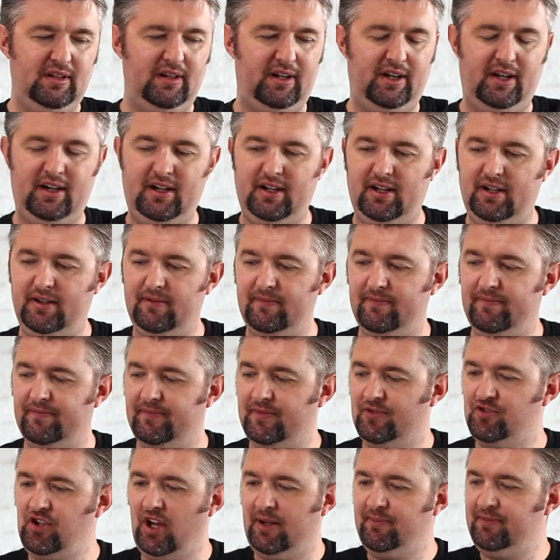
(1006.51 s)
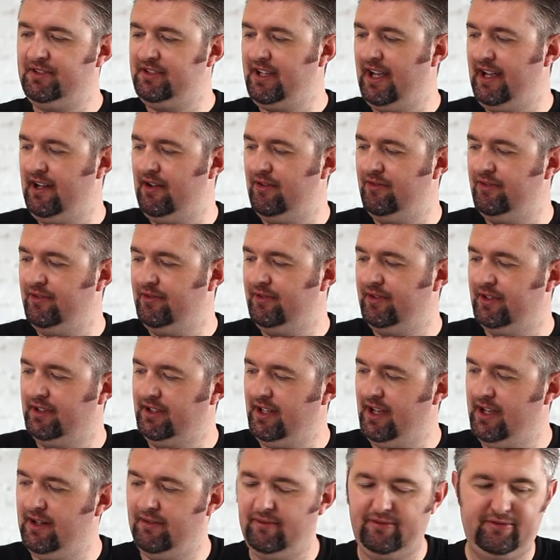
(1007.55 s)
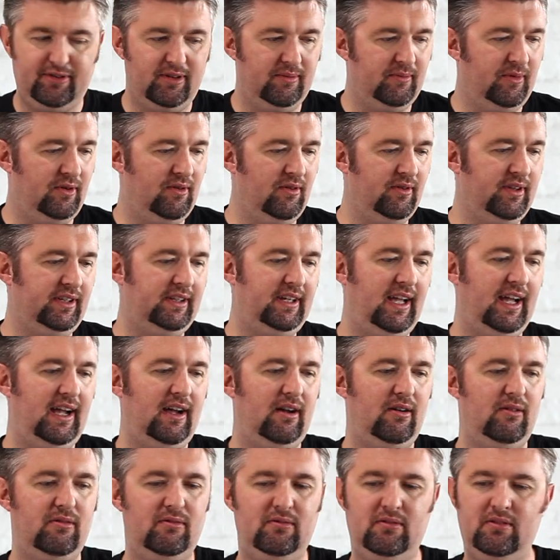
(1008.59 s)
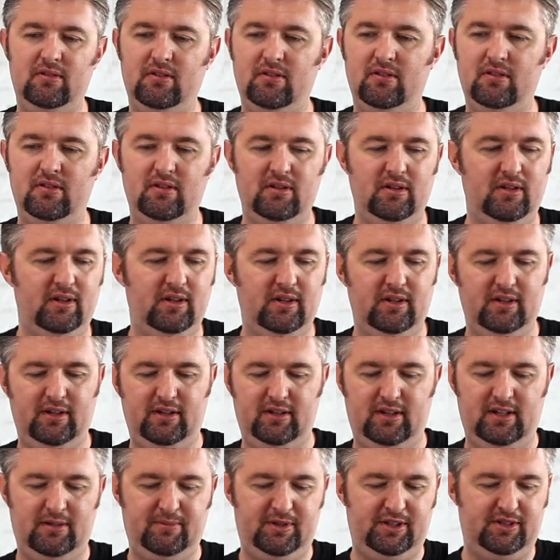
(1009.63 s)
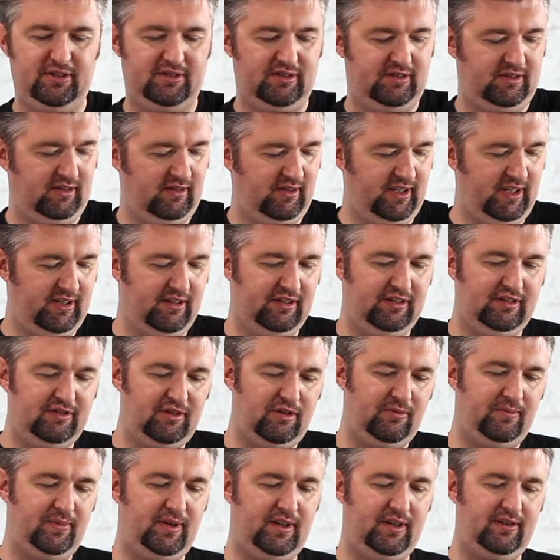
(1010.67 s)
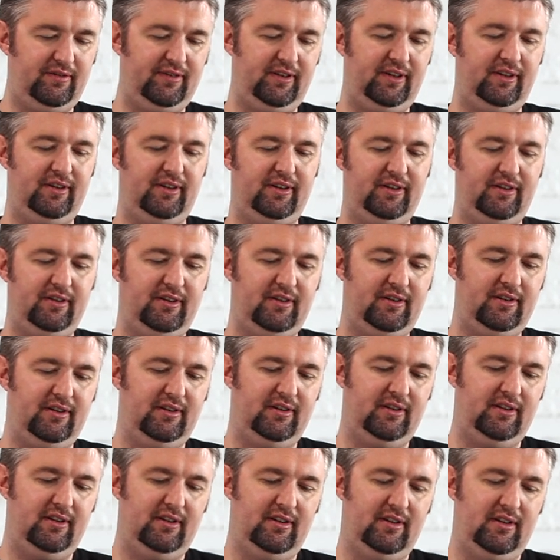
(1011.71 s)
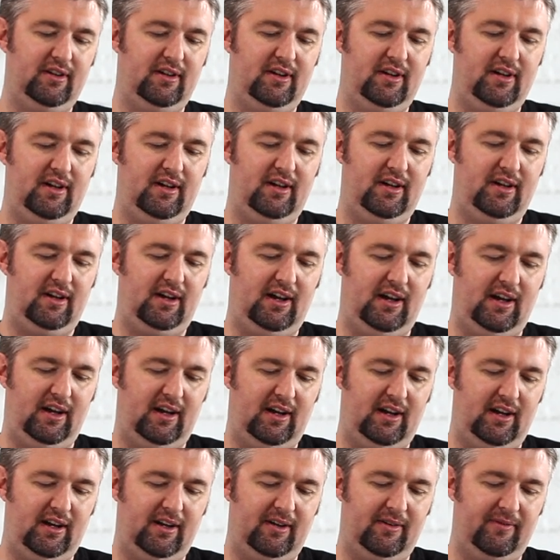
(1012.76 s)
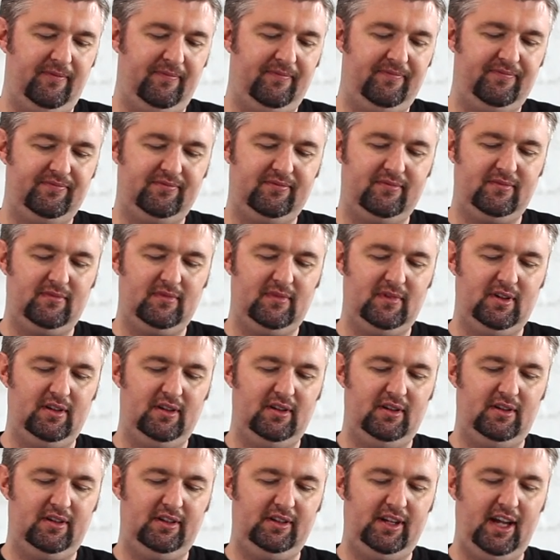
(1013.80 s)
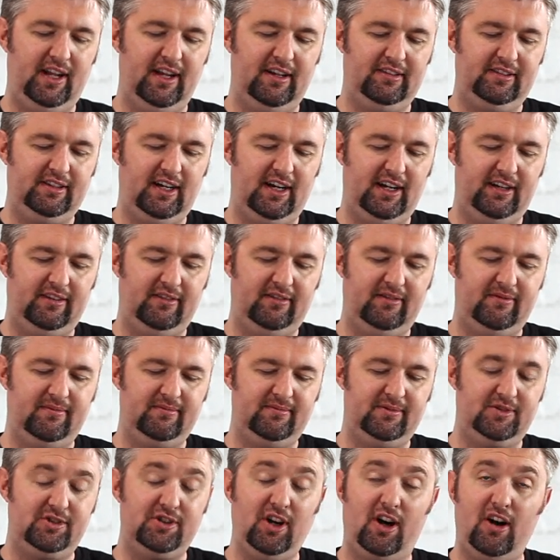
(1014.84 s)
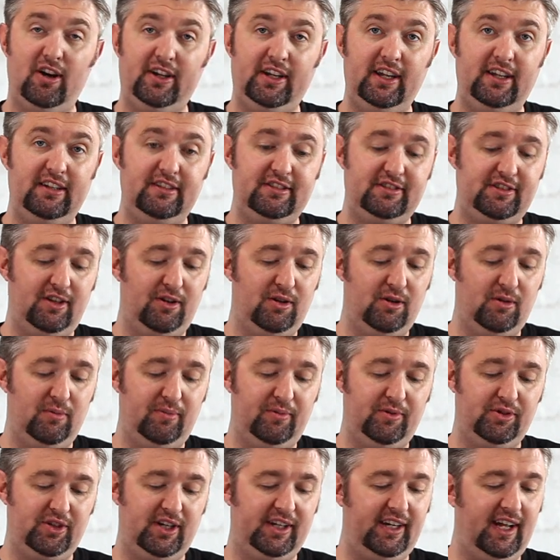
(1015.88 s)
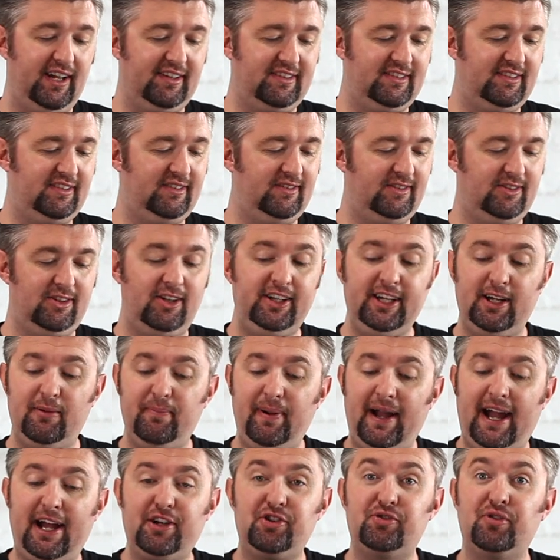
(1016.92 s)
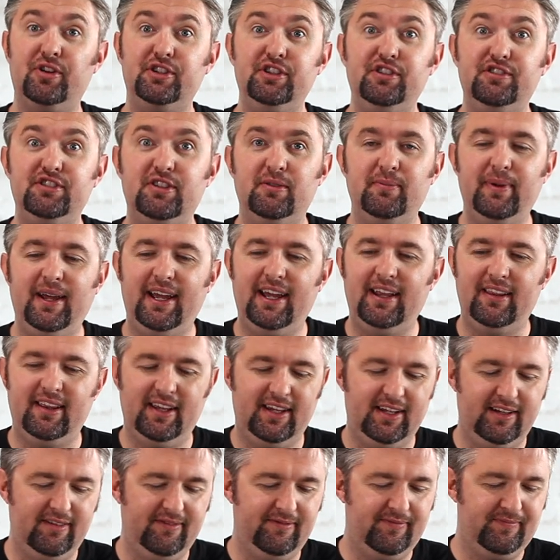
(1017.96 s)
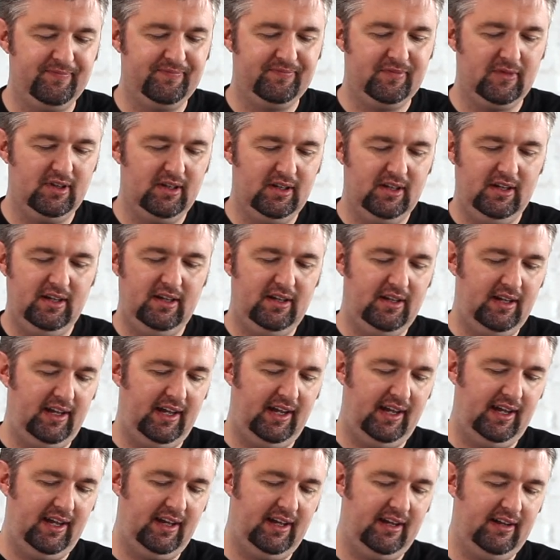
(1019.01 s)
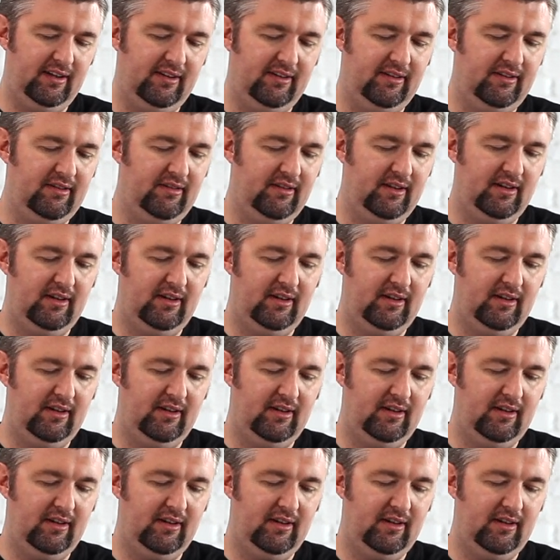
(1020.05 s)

Um, Jamestown, again, from Wholly Kaw. Let me just clean this soap off here. Um, again, it's got donkey soap, which I guess Cleopatra used to bathe in, and